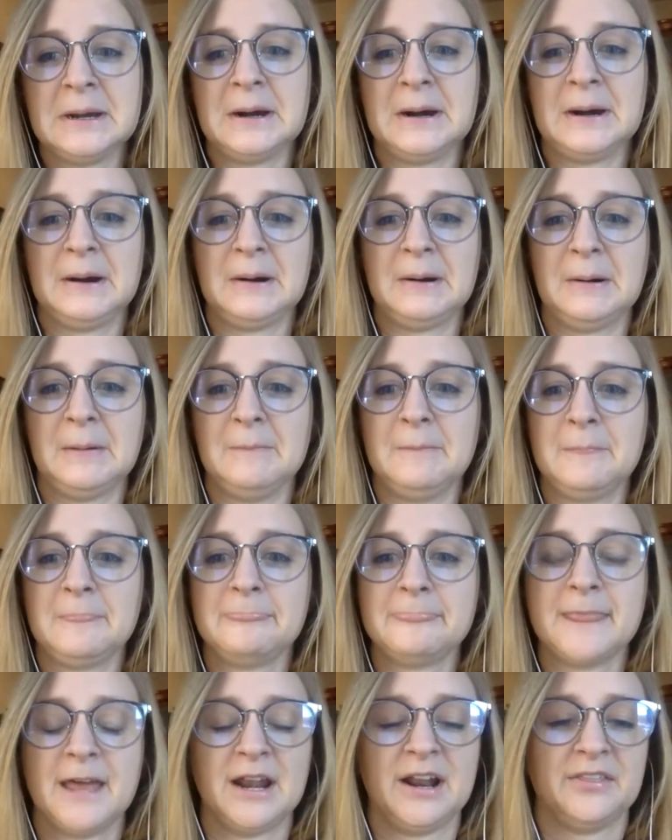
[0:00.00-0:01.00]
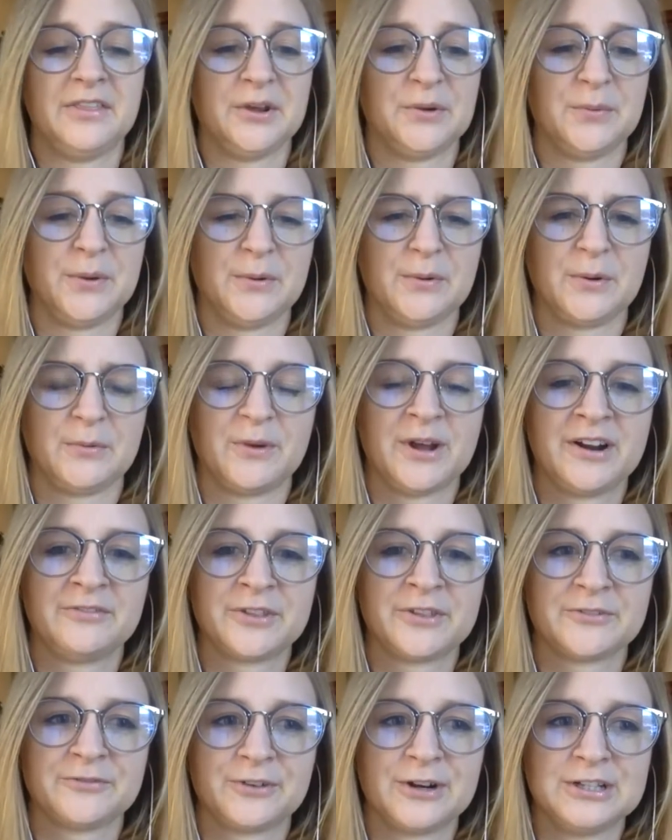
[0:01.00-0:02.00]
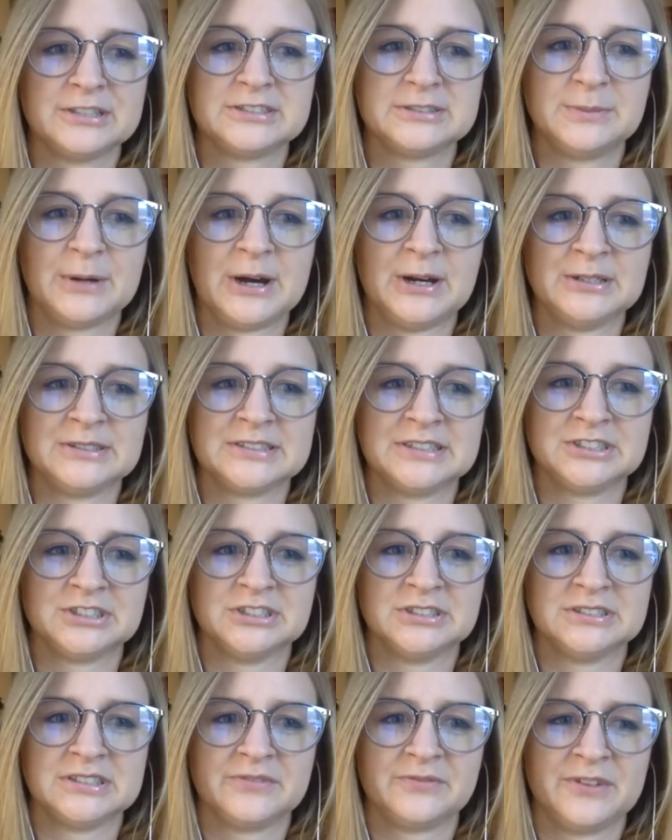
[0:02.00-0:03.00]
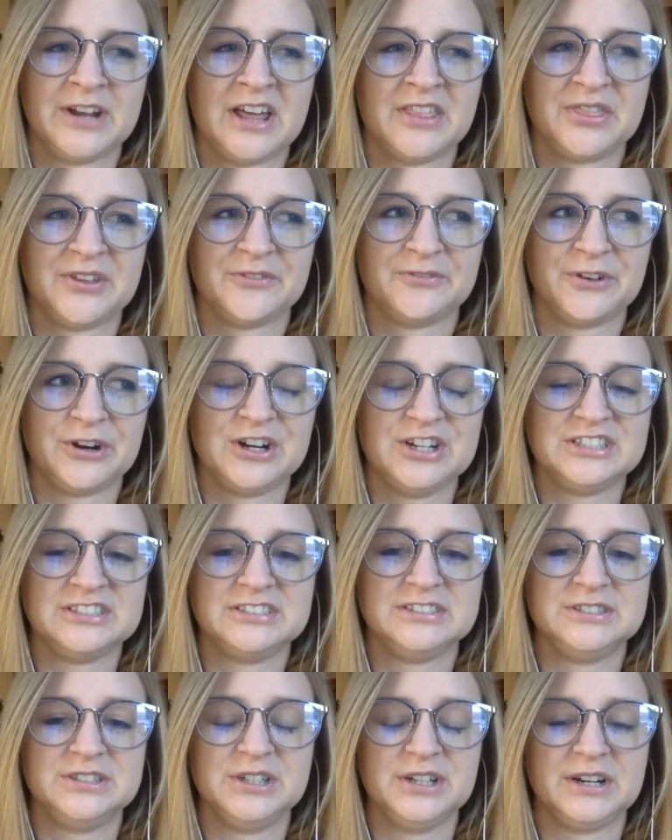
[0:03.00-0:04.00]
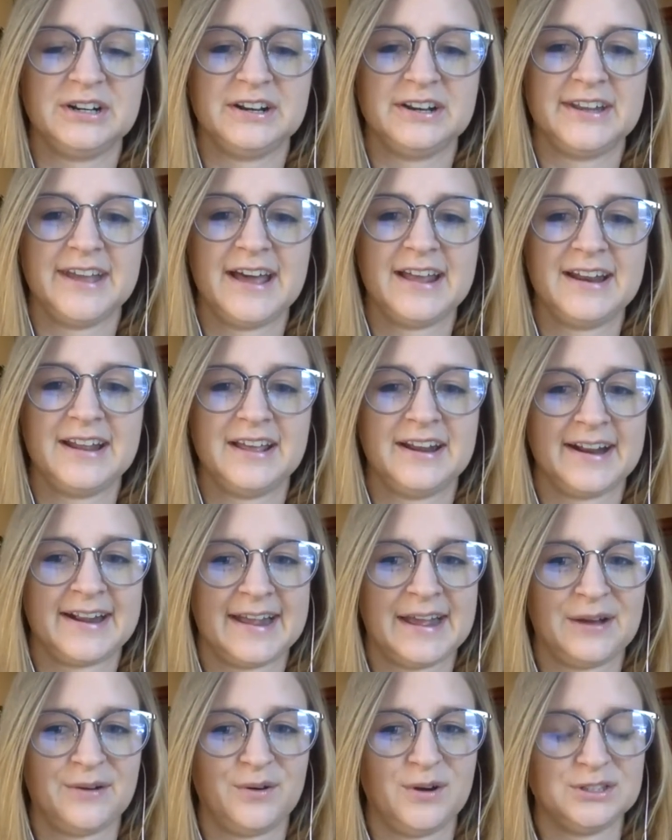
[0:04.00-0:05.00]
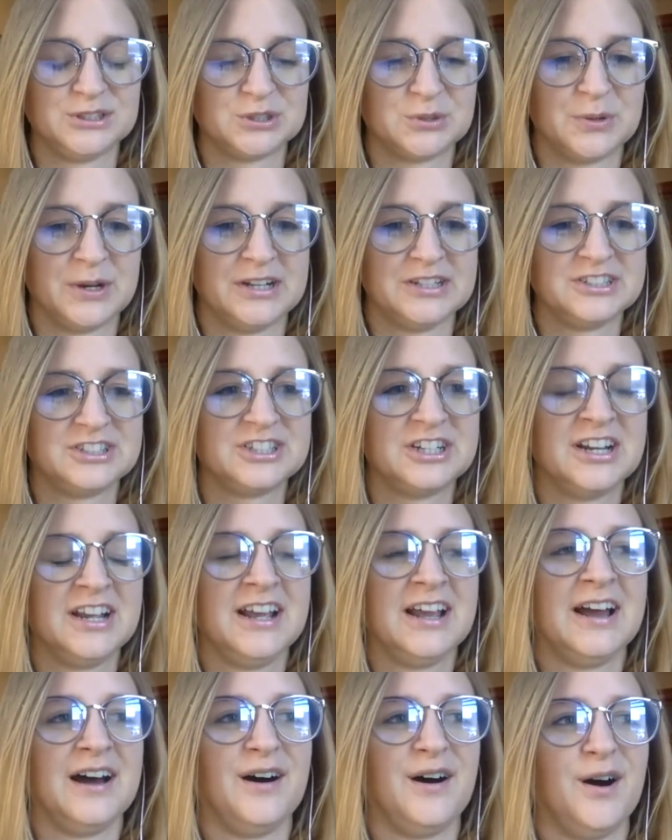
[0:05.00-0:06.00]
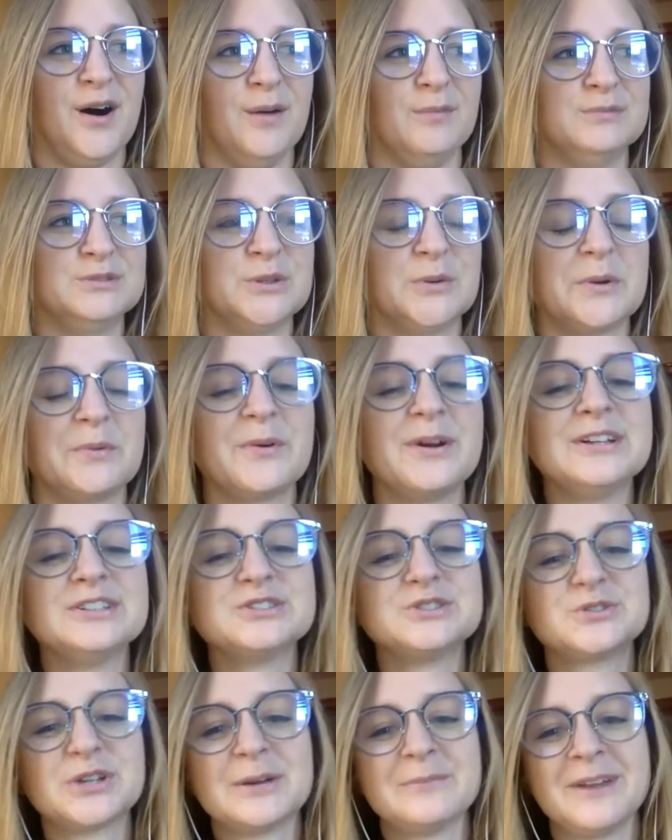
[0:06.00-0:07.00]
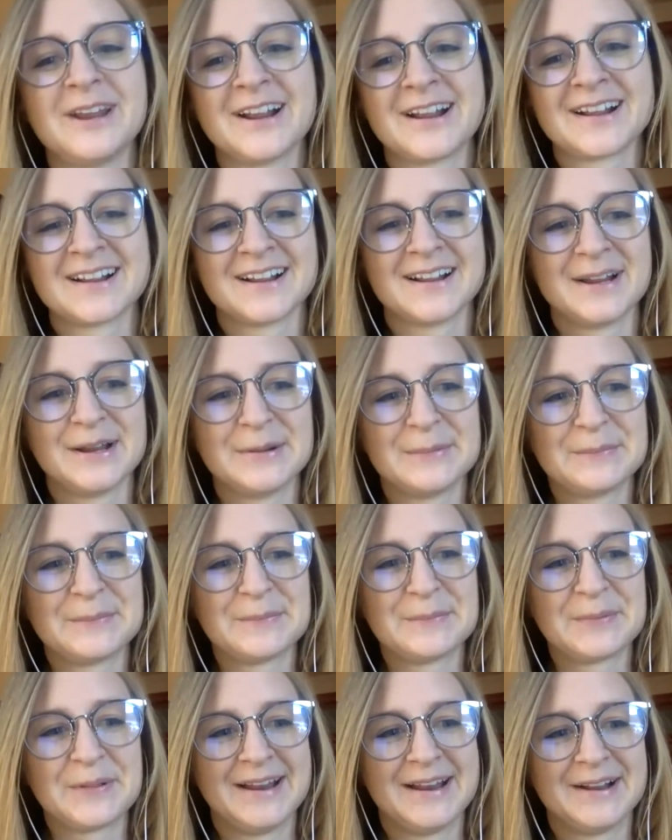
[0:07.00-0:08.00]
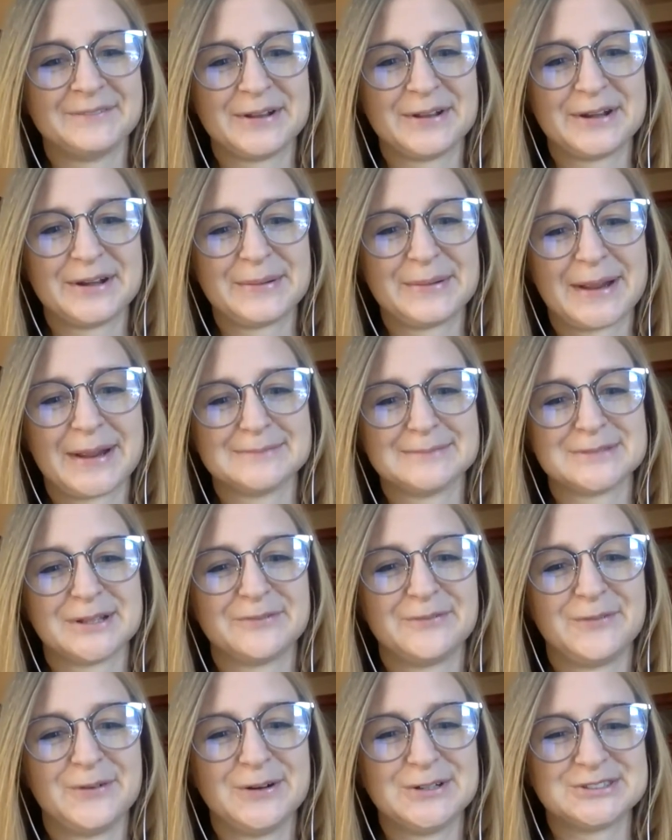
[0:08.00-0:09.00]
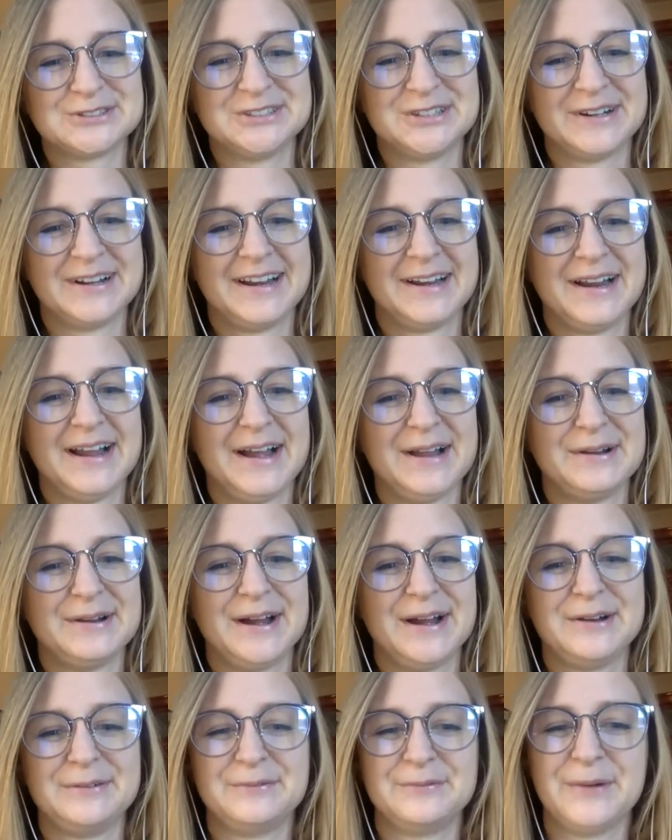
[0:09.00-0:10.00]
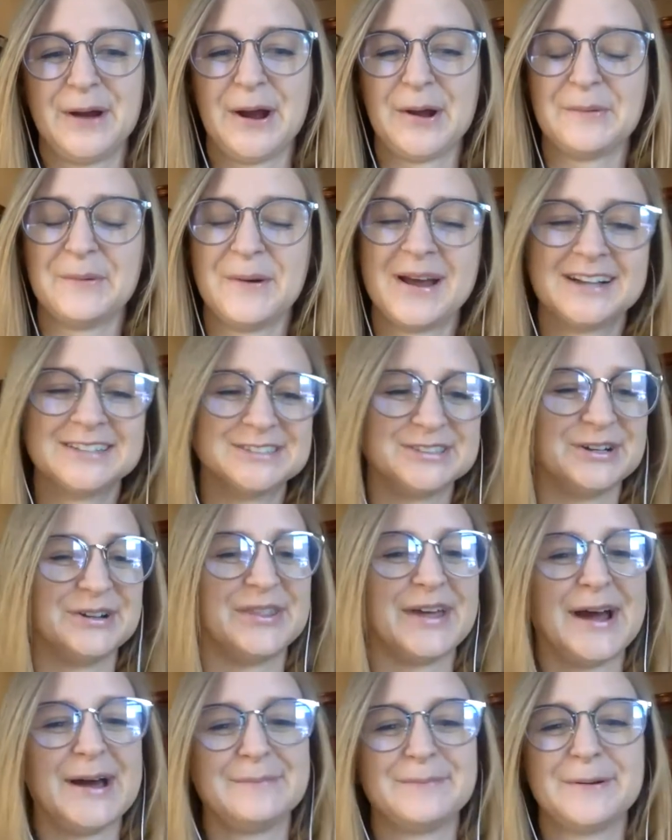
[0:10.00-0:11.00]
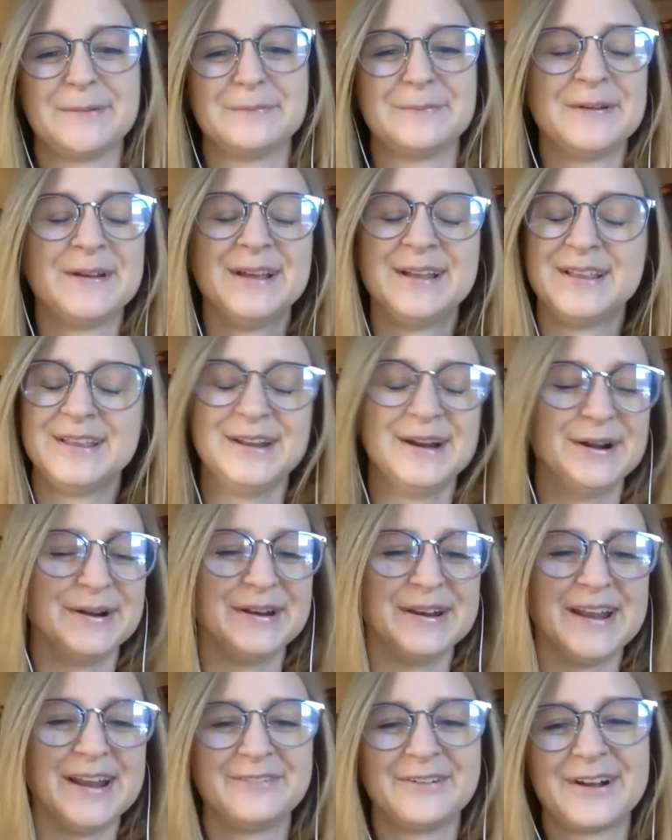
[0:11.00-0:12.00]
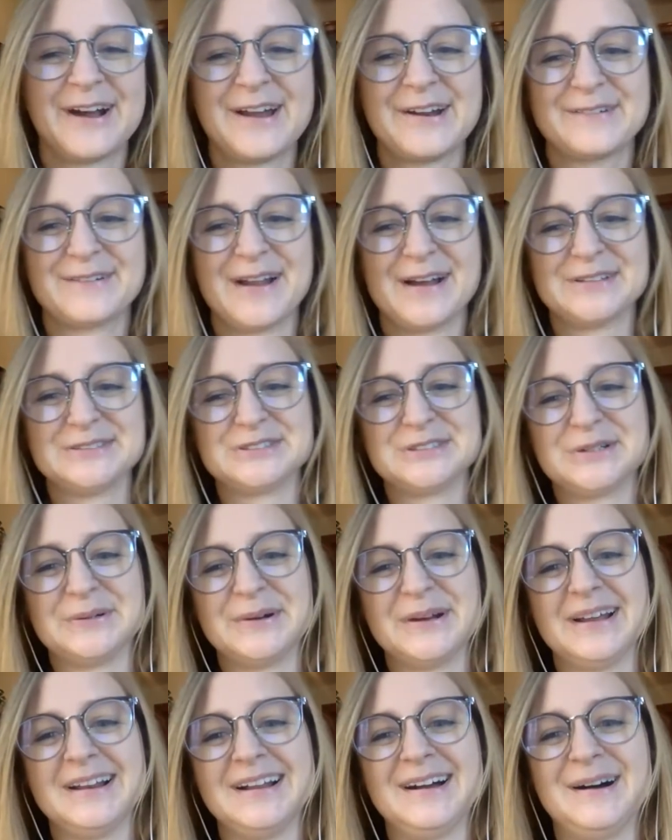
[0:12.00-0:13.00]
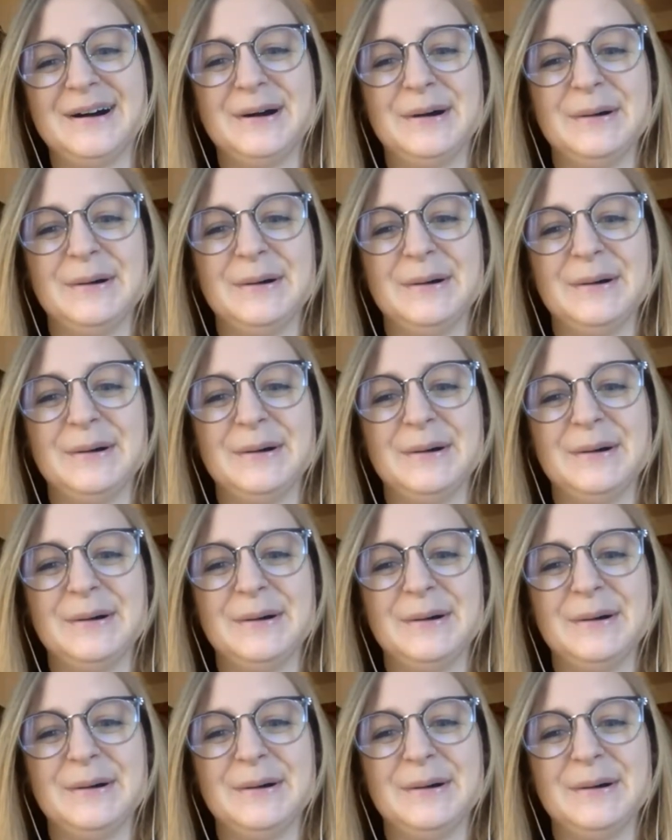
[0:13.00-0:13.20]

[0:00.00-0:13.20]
And I think we were one of the first politicians, if not the first, to get an account on Twitch. So we weren't streaming him playing video games, unfortunately. I wanted to do that, but never got around to it.